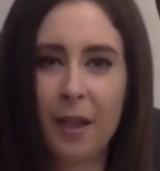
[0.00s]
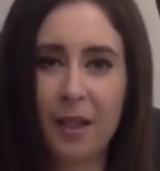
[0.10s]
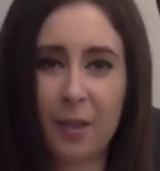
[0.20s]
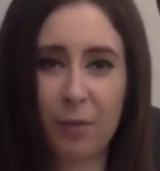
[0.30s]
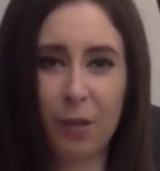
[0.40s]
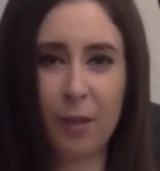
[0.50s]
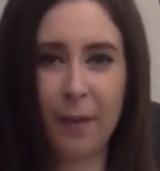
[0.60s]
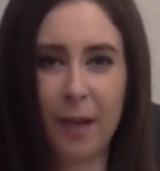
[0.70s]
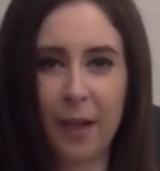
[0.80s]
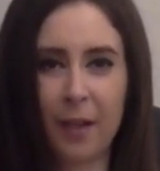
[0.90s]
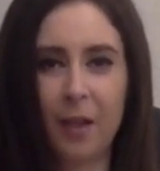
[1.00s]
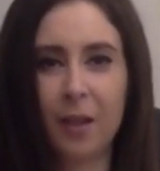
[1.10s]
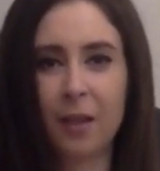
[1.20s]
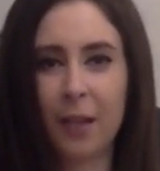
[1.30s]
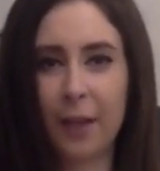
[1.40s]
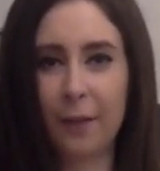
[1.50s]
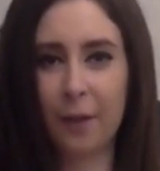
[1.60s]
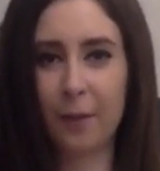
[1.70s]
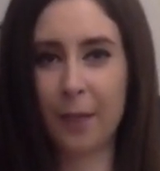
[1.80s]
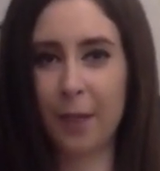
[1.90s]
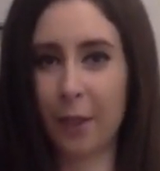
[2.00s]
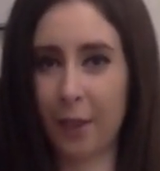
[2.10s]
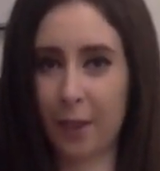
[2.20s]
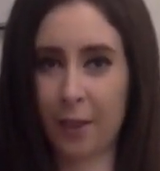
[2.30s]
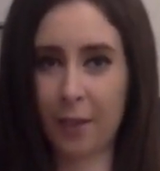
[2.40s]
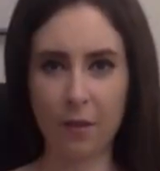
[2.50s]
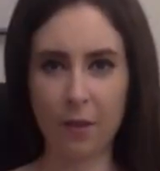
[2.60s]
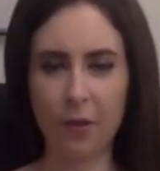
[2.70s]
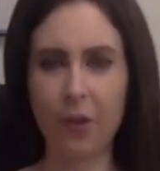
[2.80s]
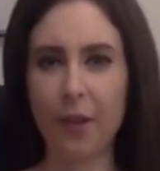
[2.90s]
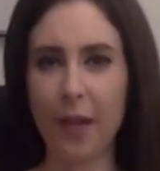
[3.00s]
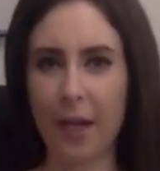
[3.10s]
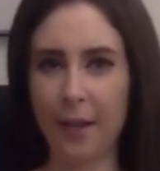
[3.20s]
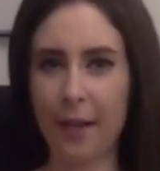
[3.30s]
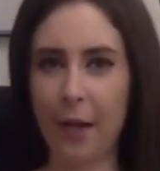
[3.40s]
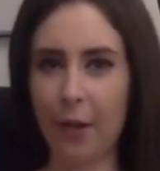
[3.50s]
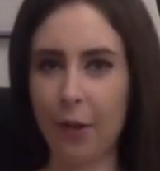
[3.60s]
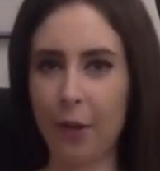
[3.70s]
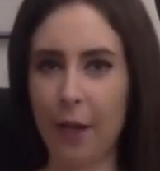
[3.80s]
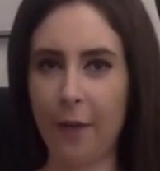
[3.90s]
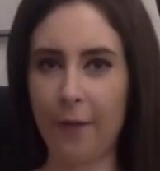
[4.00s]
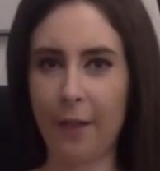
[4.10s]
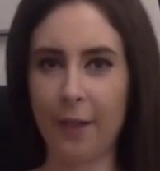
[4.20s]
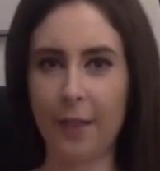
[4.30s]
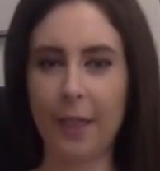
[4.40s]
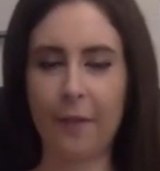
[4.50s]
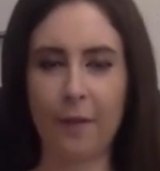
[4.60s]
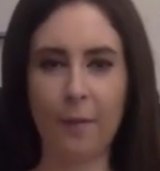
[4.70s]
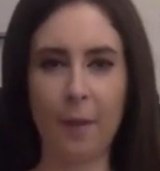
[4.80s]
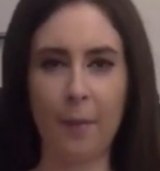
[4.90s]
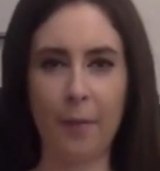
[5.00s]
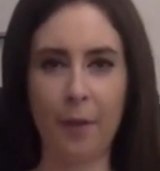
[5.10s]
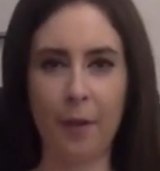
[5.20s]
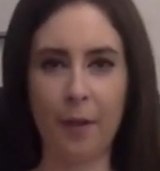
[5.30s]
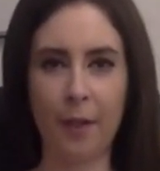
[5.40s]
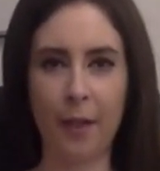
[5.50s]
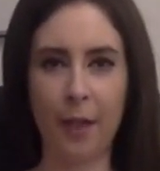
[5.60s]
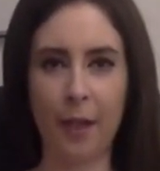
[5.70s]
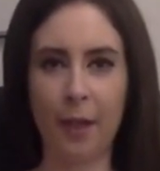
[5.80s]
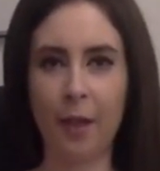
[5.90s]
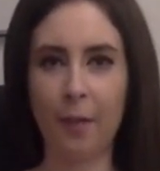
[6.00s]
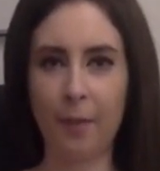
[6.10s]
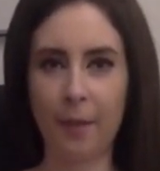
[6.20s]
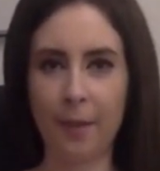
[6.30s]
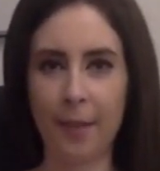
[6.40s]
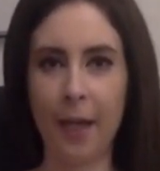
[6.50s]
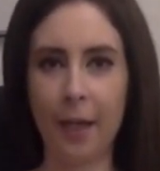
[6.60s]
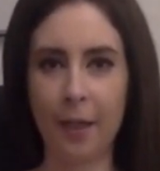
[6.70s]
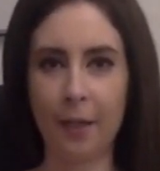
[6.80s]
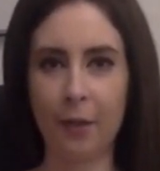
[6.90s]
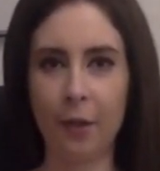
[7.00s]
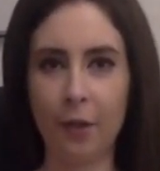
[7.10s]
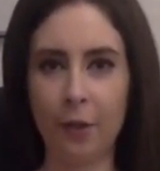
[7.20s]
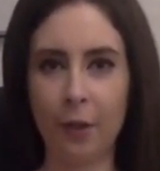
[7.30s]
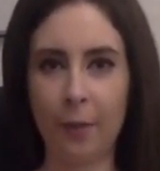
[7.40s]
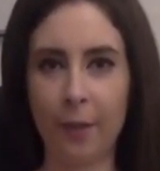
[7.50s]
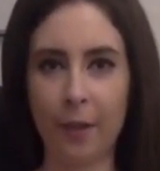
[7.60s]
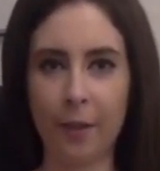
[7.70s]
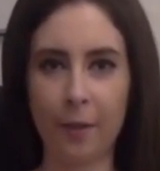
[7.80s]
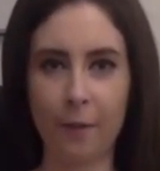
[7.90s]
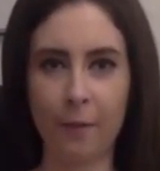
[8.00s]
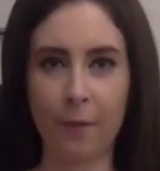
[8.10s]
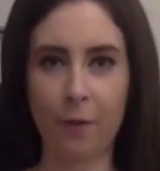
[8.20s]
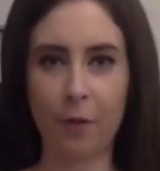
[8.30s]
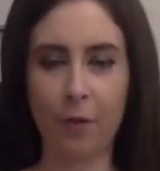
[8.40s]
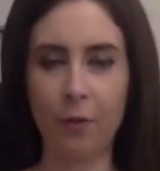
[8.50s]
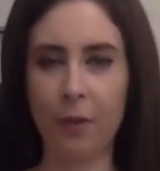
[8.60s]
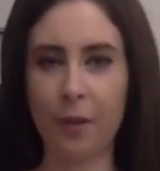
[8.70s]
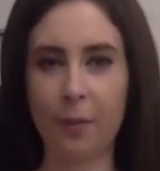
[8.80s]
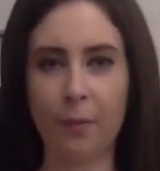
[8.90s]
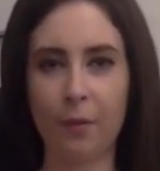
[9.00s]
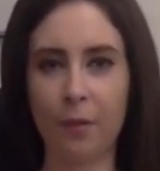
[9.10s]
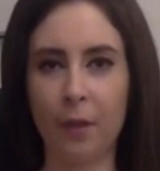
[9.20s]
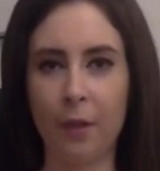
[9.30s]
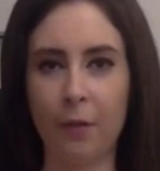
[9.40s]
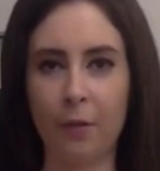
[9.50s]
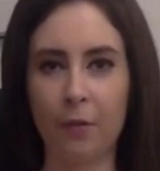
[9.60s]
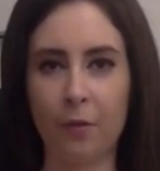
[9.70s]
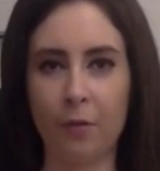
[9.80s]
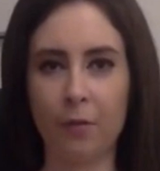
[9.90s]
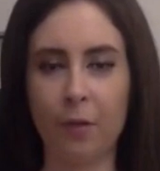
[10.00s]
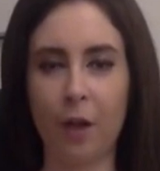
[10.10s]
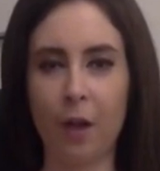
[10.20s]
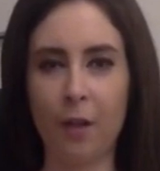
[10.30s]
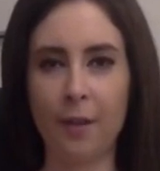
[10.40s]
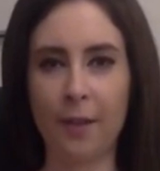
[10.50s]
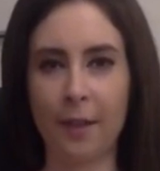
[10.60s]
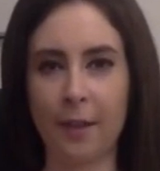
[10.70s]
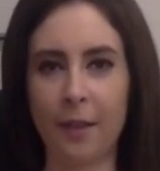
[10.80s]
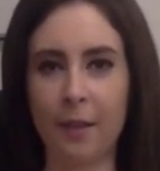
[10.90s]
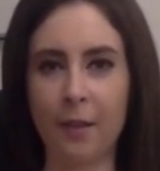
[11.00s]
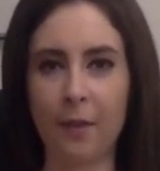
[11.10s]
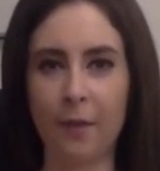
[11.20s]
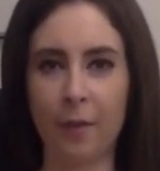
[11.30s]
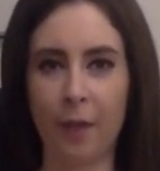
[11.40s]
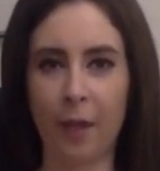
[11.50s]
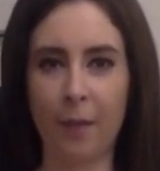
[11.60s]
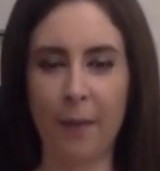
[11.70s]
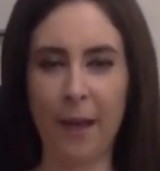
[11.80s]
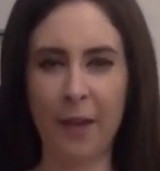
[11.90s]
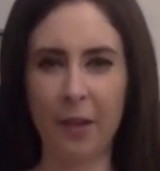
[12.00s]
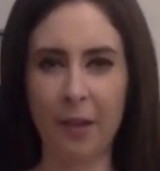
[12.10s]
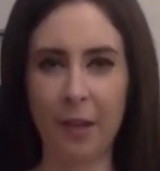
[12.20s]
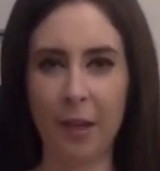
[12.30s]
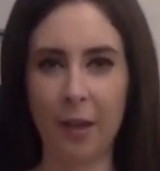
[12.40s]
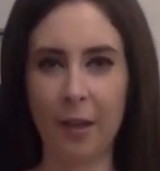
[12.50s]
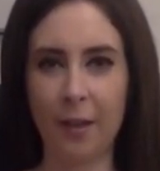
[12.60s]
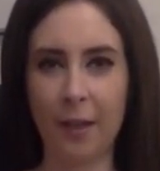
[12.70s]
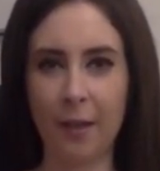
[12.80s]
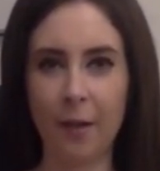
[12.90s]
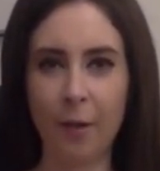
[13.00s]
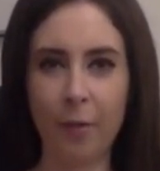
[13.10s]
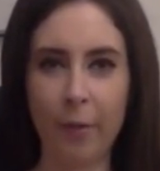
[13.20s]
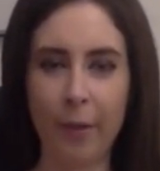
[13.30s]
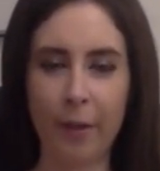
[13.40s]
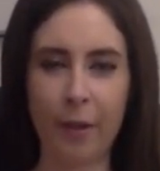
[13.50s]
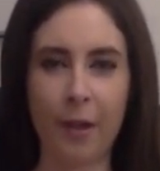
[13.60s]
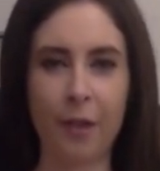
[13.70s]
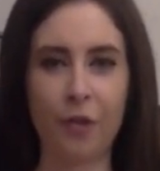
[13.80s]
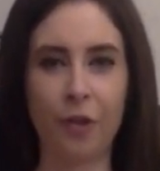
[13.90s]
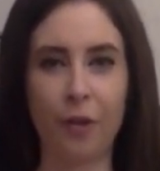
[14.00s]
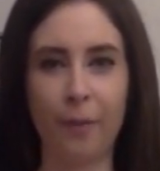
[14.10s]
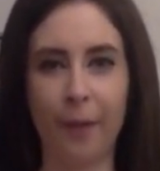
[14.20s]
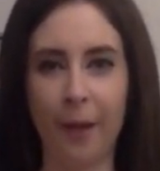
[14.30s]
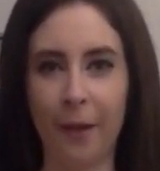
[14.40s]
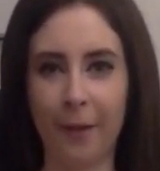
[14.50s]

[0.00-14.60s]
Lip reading: It's really bad. Life can be dark. So yeah, now you have an Antifa member that ended up dead literally because of all these political nonsense. It doesn't even like matter at the end of the day. When you make your country better,